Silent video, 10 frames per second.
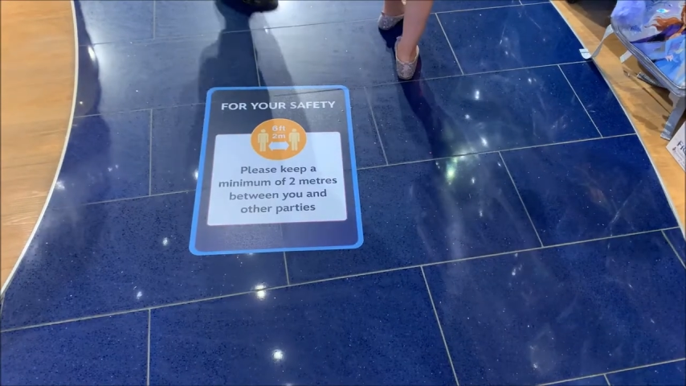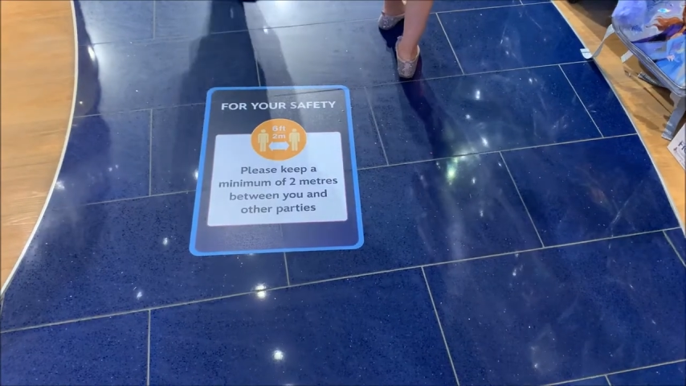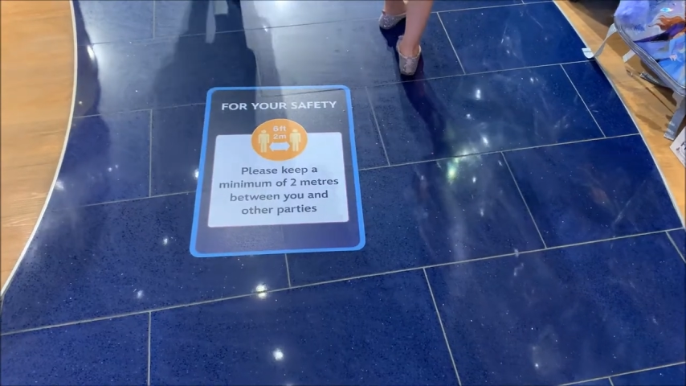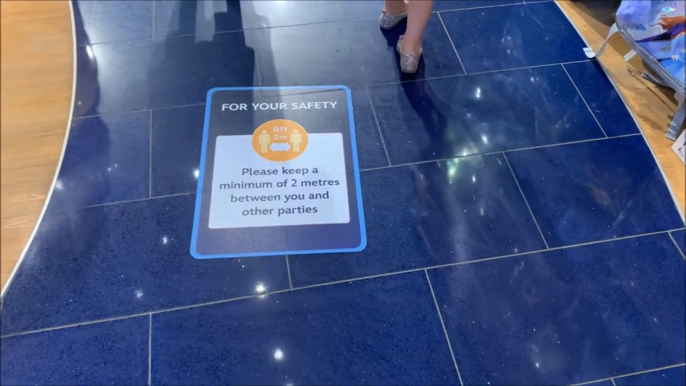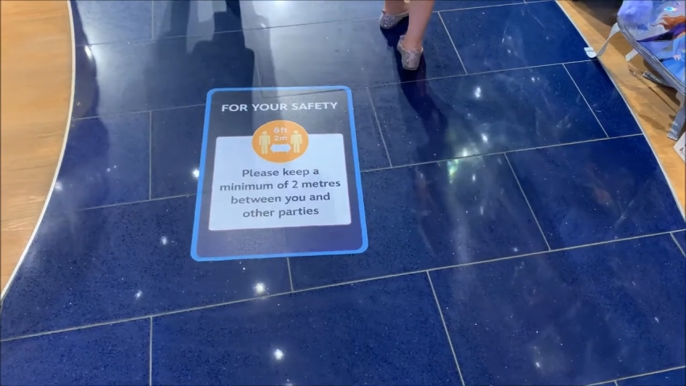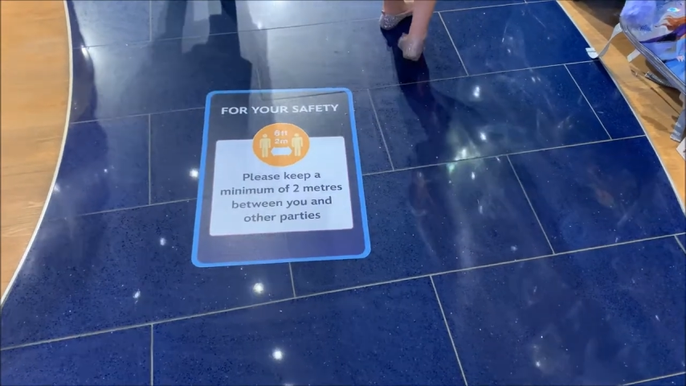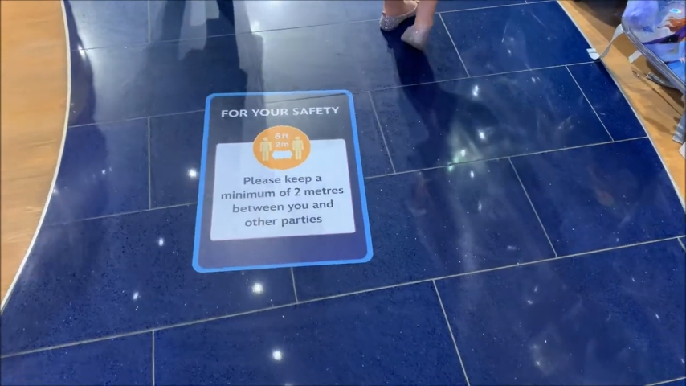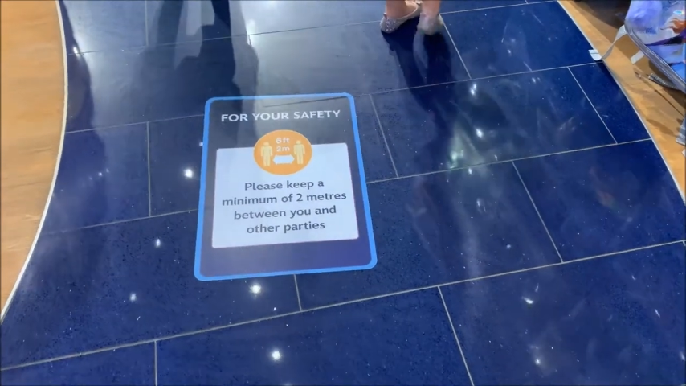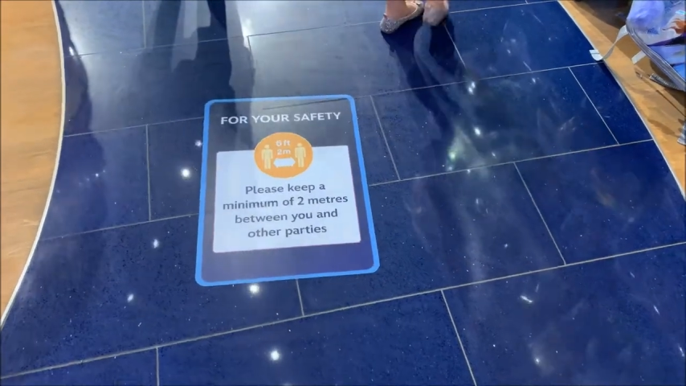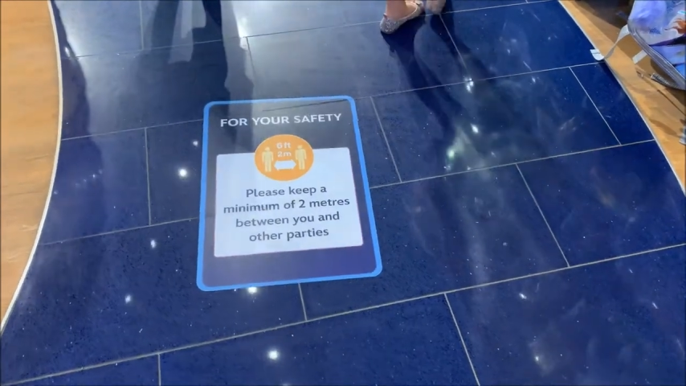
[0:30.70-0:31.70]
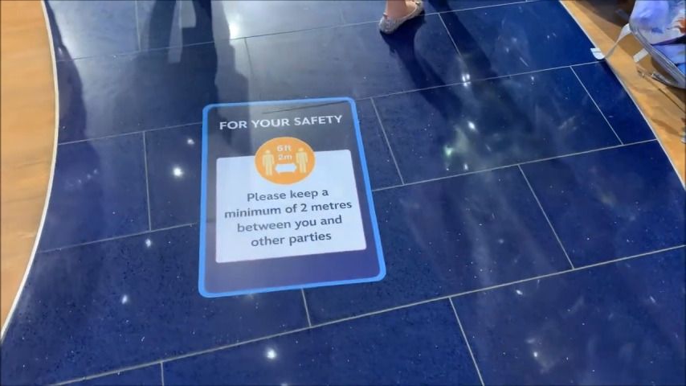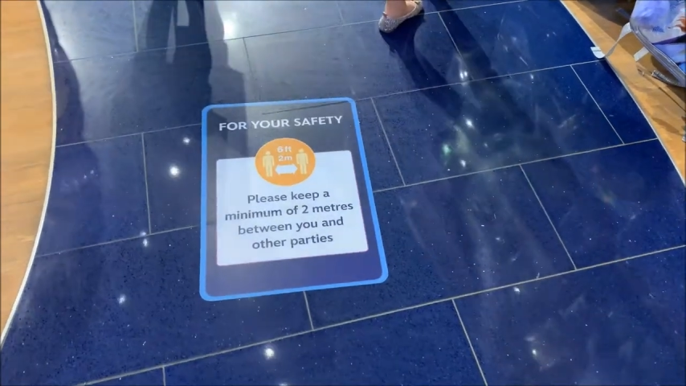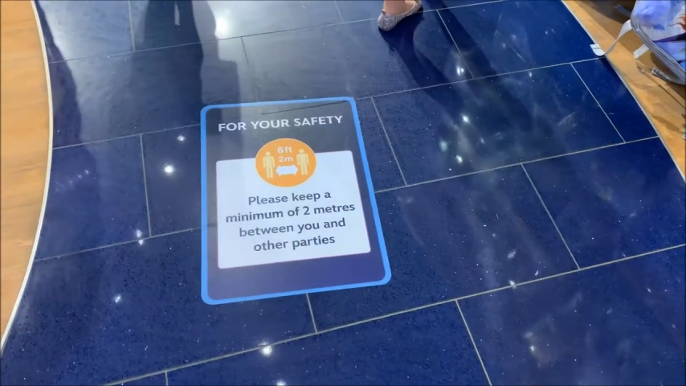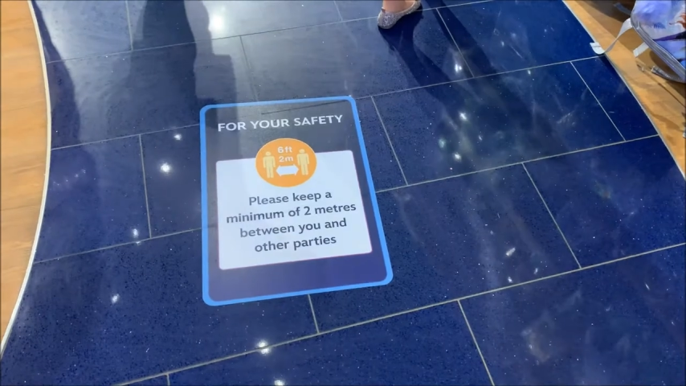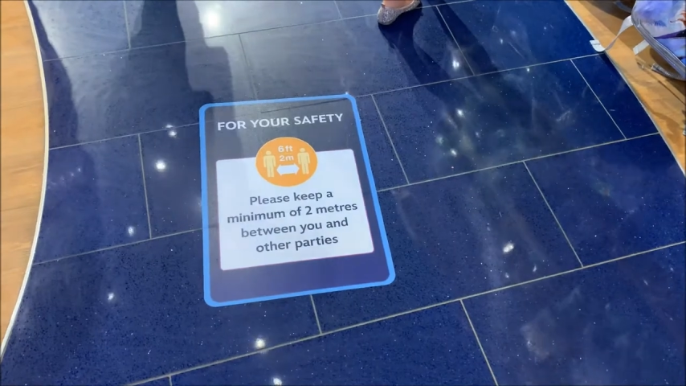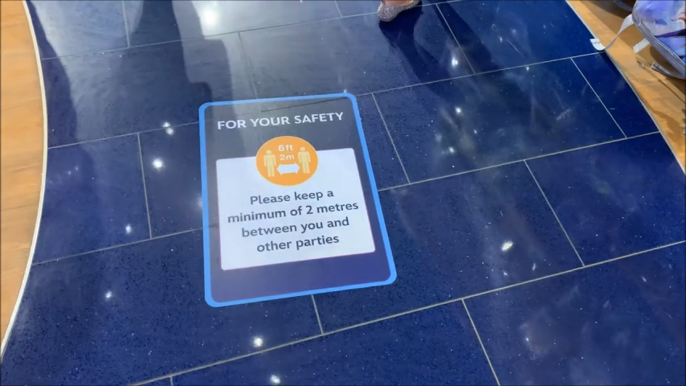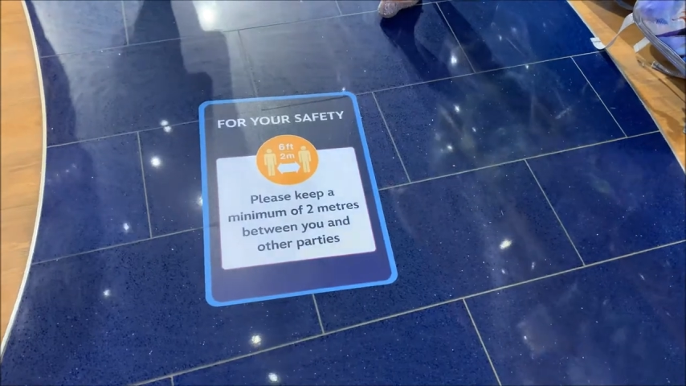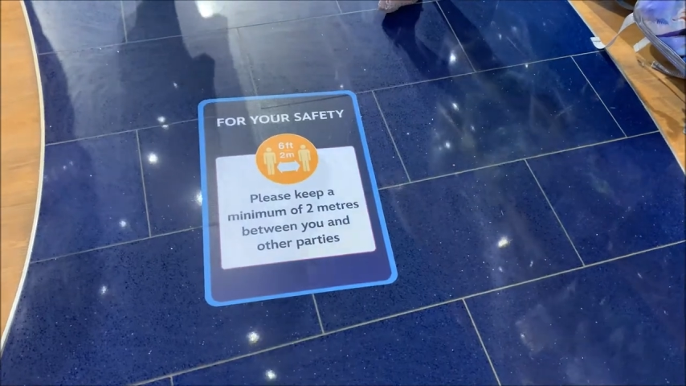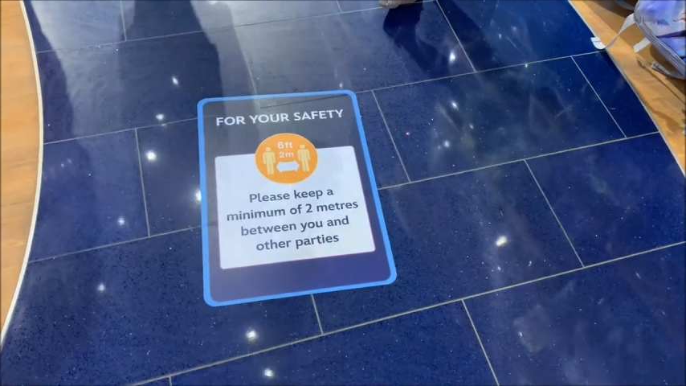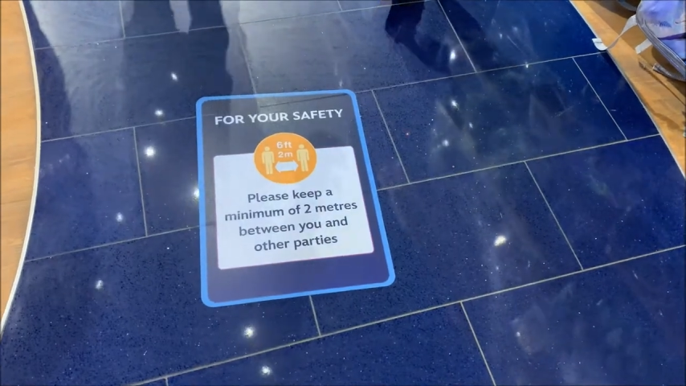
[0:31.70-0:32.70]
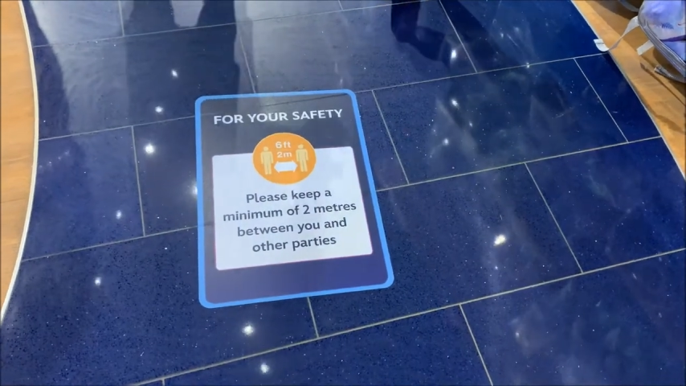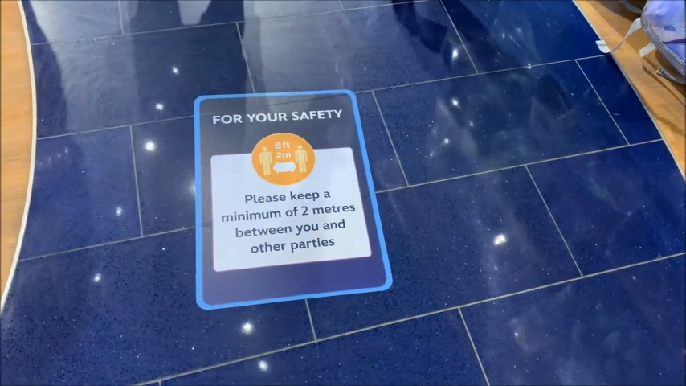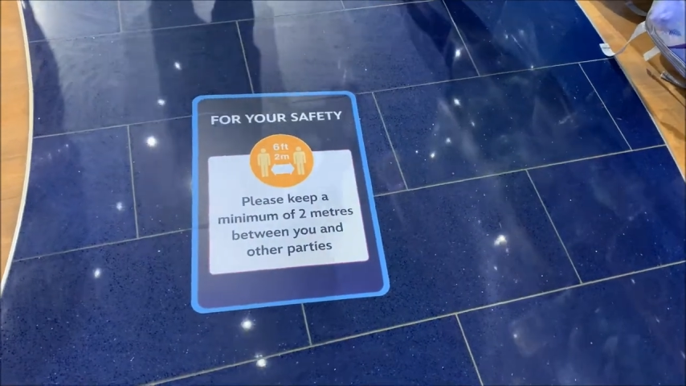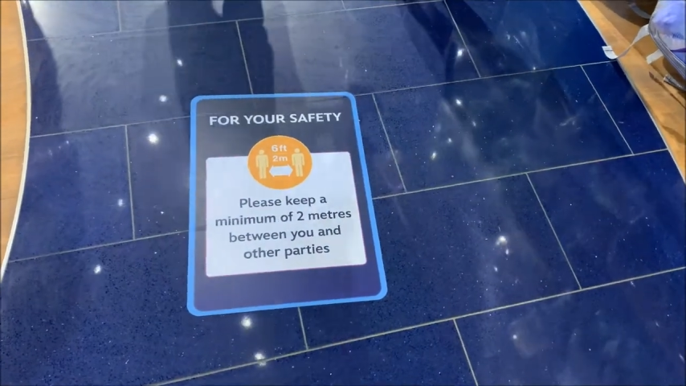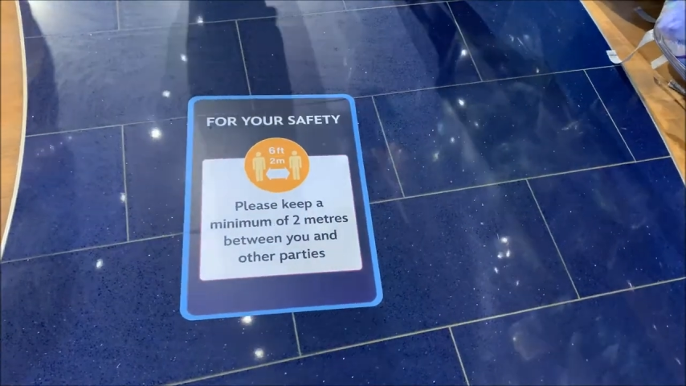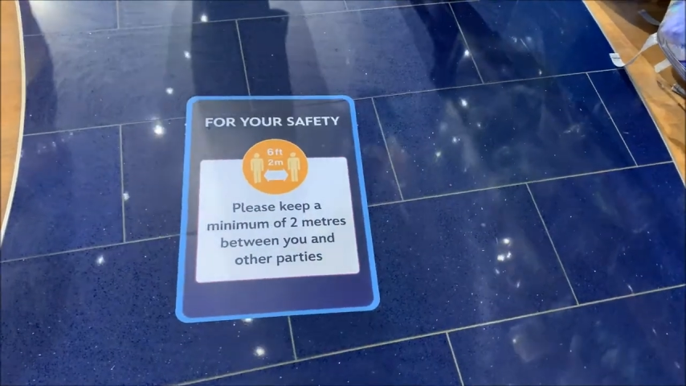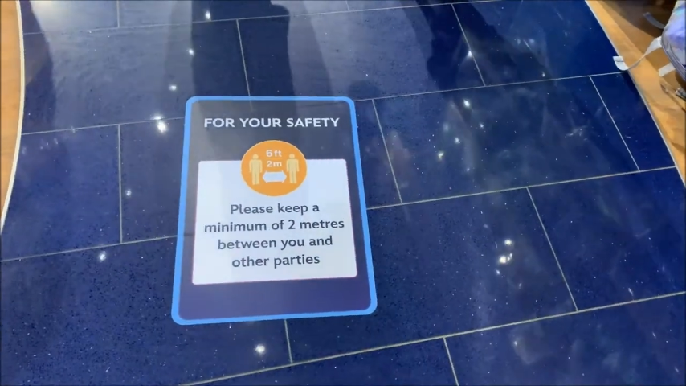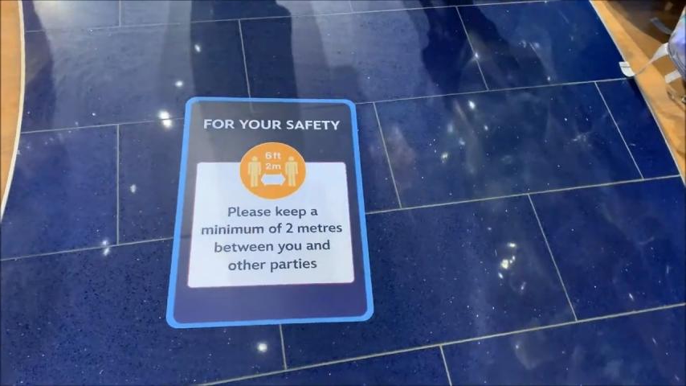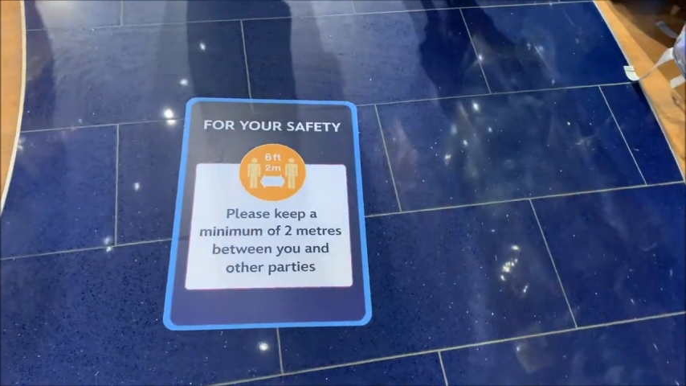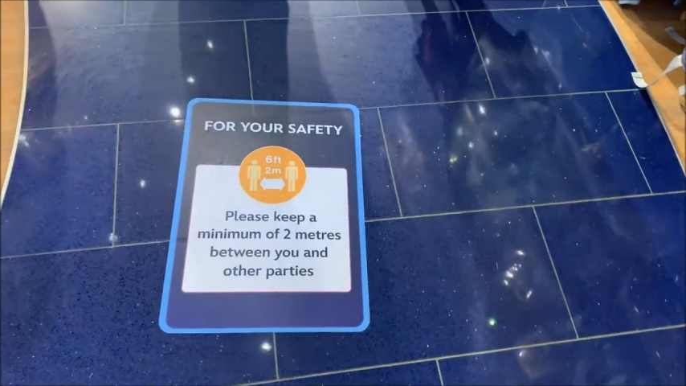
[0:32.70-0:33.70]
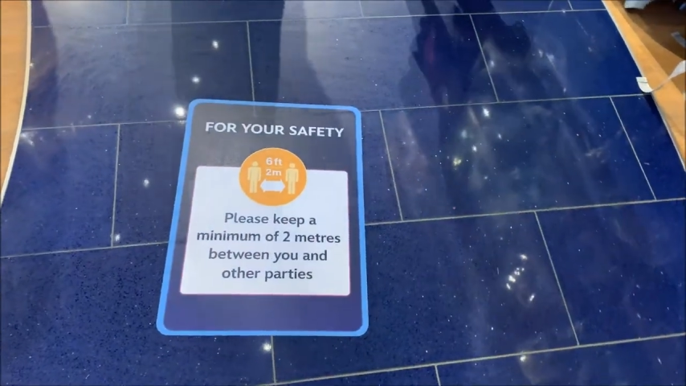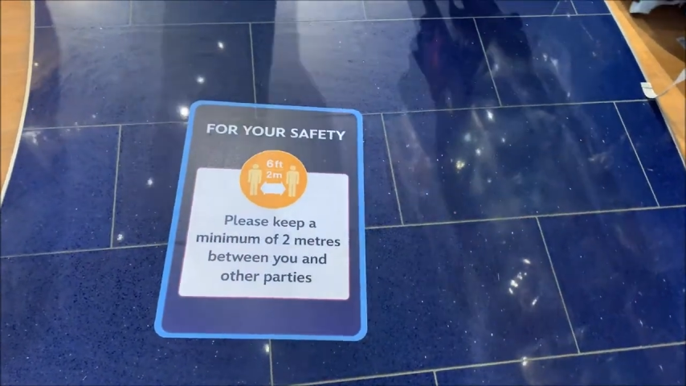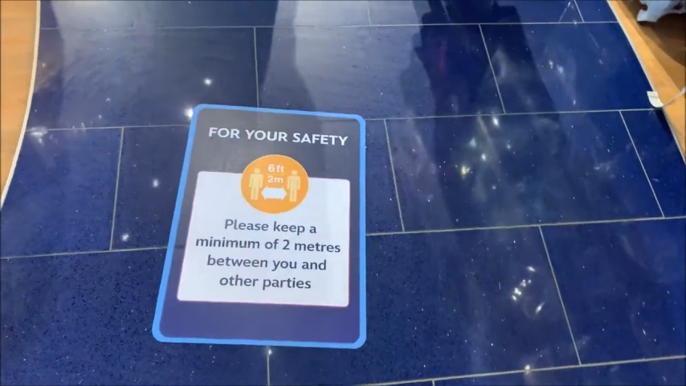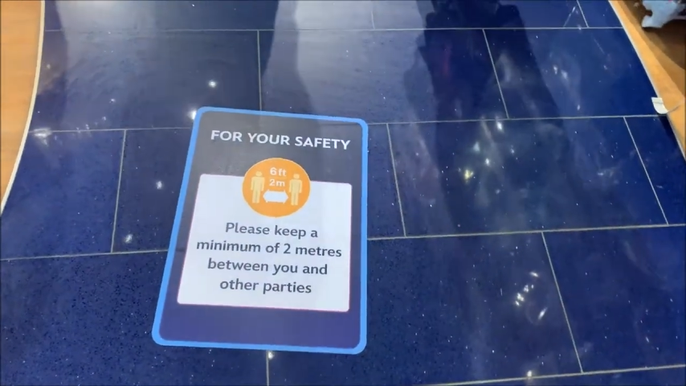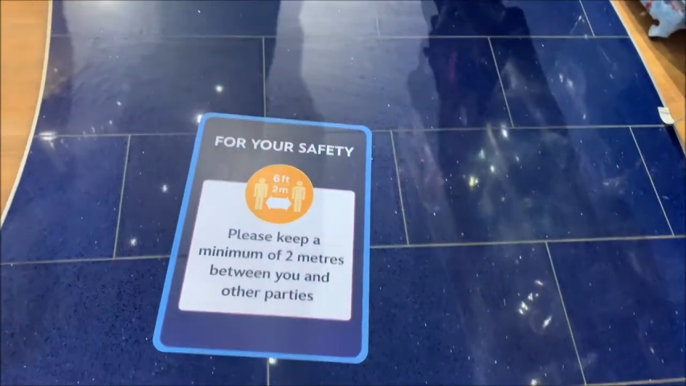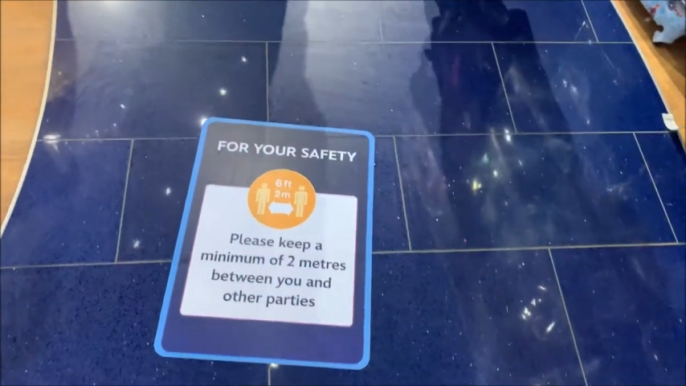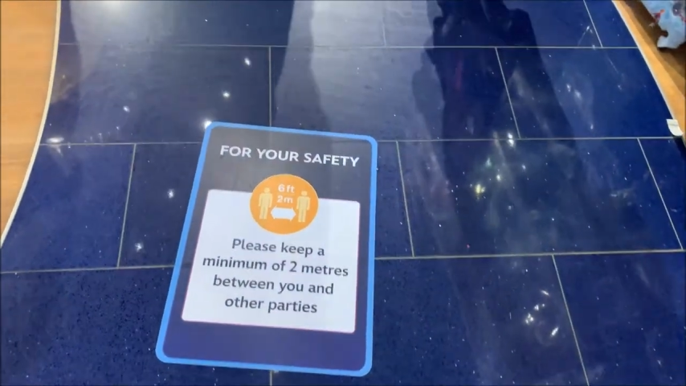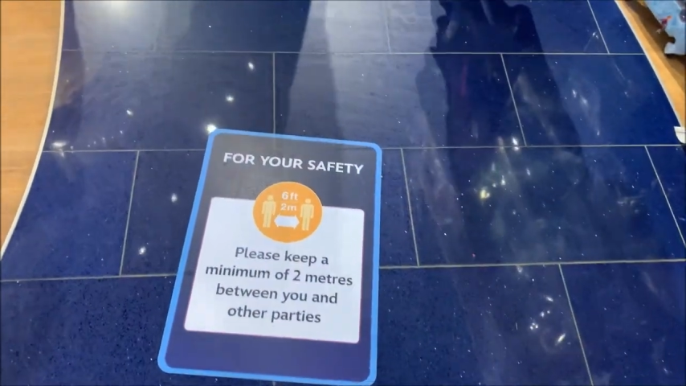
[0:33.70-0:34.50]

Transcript: (no speaker visible)